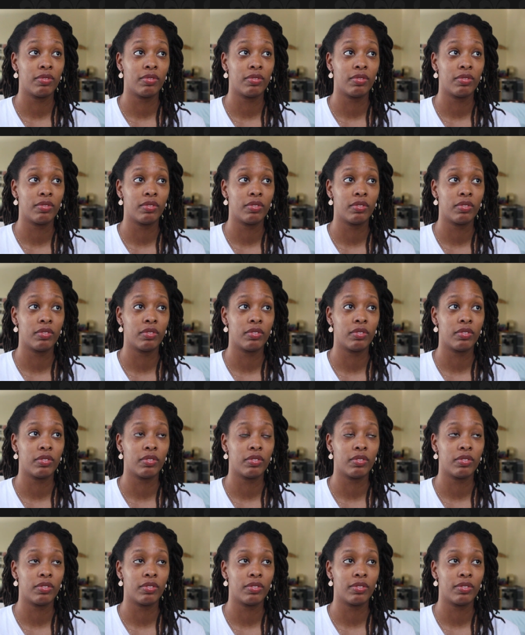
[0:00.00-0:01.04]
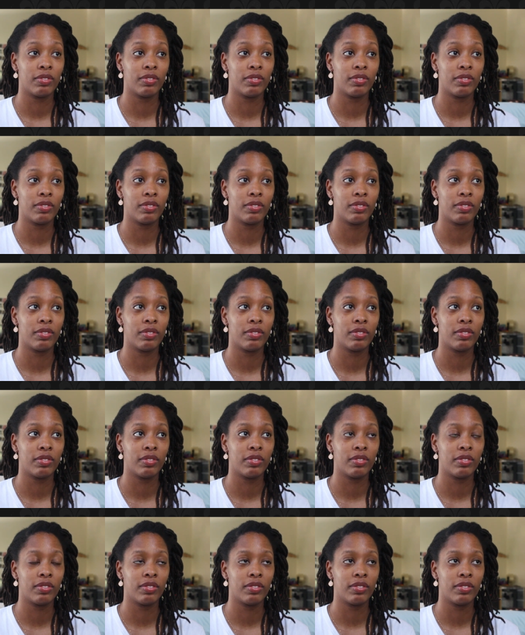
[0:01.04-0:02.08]

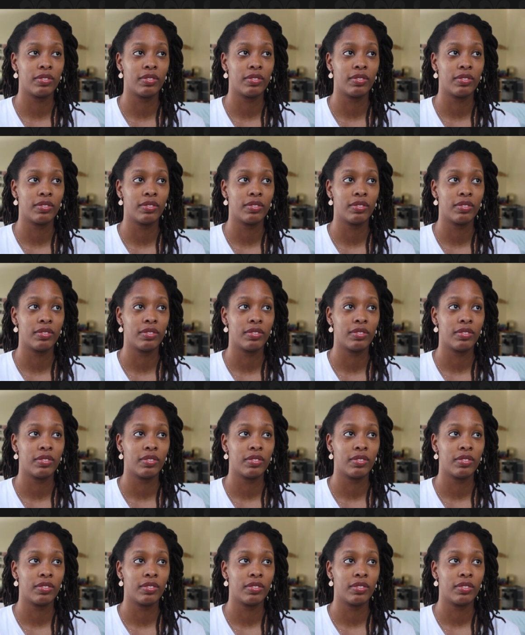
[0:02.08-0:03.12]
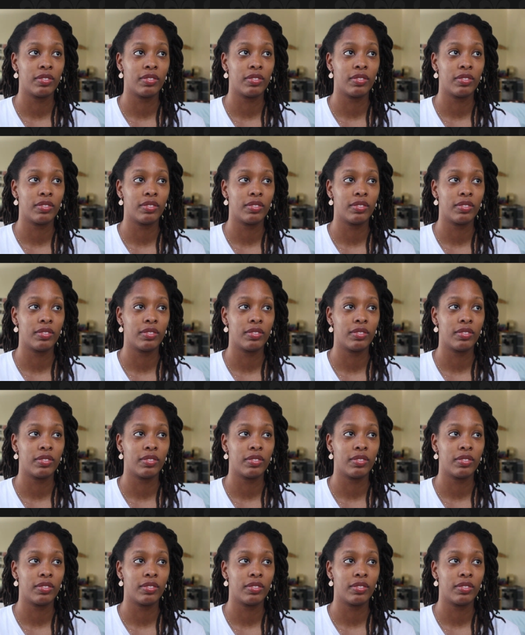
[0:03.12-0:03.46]
No one is speaking in this clip.